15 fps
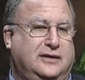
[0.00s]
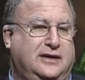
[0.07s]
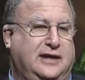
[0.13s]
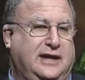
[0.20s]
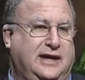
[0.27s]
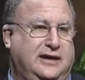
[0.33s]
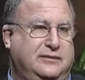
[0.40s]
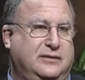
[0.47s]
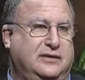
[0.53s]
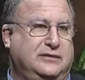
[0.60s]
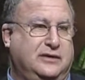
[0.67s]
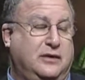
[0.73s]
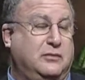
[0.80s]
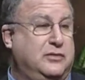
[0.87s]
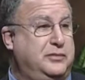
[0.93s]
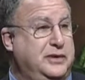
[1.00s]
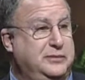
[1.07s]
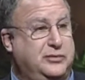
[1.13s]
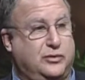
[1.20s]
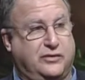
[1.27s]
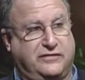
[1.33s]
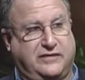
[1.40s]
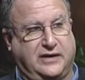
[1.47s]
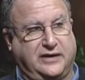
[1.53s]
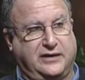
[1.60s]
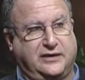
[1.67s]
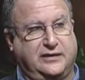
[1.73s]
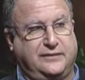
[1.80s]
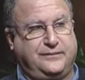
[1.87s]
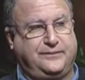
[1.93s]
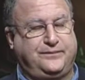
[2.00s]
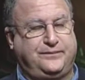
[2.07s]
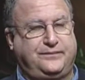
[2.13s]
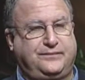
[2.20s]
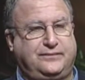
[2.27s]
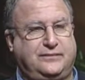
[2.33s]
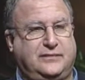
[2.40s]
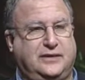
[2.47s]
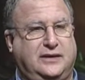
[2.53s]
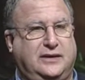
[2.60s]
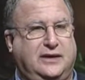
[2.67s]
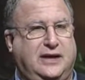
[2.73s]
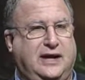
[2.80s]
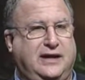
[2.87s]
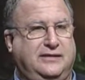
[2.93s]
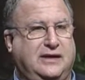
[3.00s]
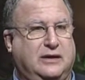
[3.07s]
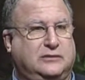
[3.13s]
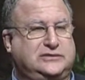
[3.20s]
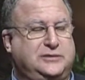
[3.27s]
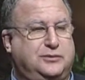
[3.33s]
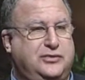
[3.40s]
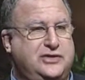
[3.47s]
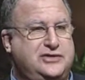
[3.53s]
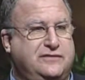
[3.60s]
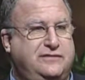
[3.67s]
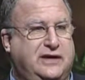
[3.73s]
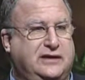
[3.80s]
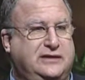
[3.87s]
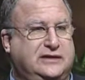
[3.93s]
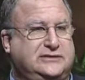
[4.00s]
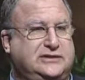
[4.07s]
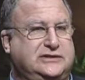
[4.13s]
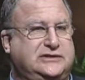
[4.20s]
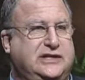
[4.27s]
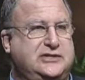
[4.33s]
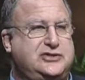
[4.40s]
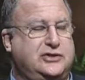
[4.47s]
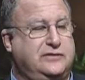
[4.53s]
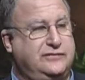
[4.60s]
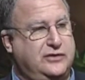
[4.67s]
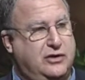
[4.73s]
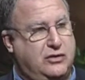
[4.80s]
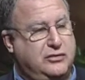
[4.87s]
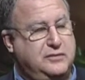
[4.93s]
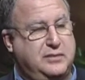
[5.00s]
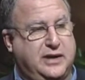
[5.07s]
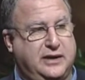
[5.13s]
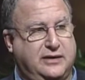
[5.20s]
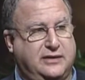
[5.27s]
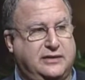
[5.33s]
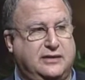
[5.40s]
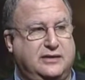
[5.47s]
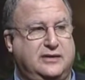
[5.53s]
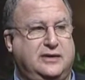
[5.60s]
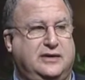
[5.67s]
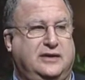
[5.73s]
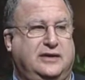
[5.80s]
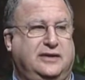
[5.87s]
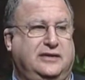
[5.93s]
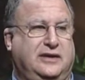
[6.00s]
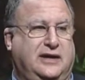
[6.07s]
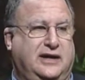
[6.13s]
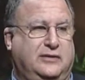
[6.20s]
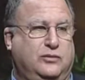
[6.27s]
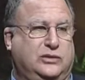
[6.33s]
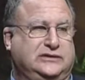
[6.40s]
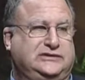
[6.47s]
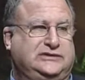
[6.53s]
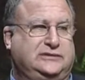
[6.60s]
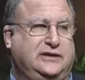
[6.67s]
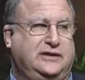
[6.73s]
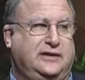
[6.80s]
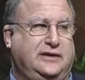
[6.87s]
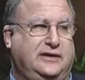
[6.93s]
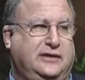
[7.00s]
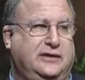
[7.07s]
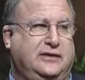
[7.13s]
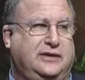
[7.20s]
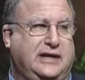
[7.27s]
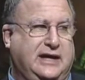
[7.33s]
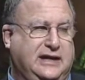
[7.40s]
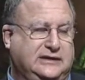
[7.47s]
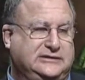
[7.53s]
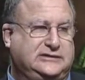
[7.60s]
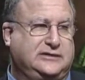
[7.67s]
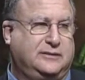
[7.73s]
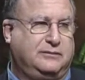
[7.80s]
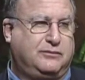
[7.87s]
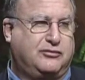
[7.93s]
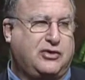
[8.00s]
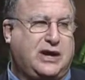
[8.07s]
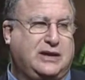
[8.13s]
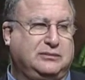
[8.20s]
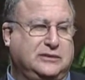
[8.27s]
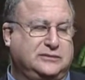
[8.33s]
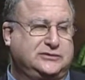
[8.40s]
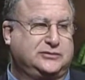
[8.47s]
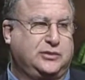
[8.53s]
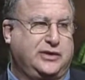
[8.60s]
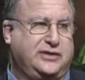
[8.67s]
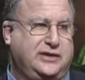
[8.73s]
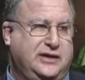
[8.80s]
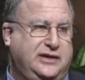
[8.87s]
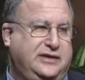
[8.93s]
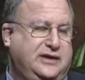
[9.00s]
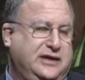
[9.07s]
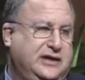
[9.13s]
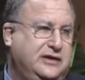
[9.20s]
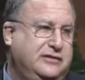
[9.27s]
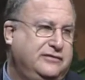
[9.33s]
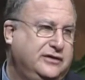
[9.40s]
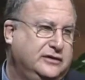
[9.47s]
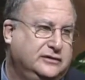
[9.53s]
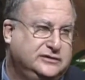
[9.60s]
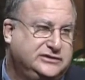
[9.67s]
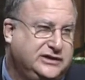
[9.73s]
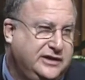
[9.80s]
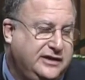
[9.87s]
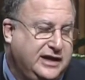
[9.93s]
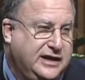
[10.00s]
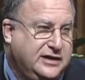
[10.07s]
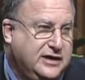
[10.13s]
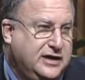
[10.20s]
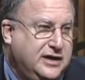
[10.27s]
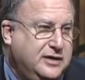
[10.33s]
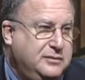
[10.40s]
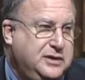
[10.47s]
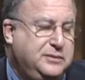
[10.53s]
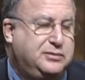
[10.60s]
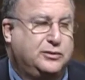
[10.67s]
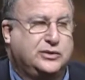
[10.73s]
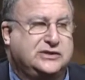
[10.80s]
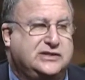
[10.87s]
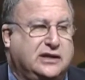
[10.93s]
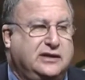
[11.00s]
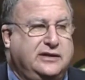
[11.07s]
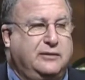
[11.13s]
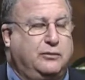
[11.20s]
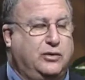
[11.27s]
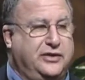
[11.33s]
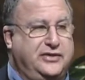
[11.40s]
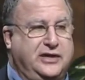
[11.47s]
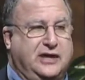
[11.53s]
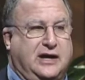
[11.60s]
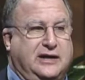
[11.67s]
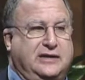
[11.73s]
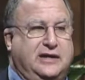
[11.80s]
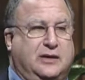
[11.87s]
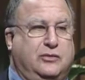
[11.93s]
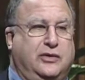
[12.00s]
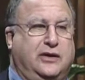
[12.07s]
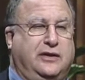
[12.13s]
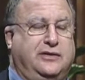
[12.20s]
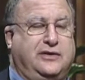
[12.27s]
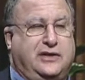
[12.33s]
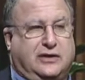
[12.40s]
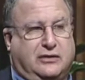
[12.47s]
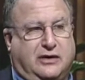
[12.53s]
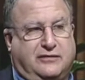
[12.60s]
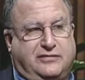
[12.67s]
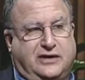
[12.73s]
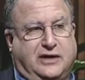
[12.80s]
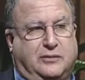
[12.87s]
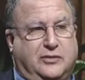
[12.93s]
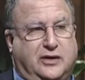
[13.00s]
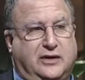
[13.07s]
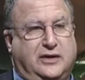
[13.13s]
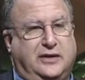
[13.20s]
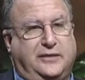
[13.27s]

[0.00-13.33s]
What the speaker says: and a number of people were fired, and that was a breach of ethics because they should have known better than when they had some problems in the interviews, in that people were telling them one thing on camera, another thing off camera.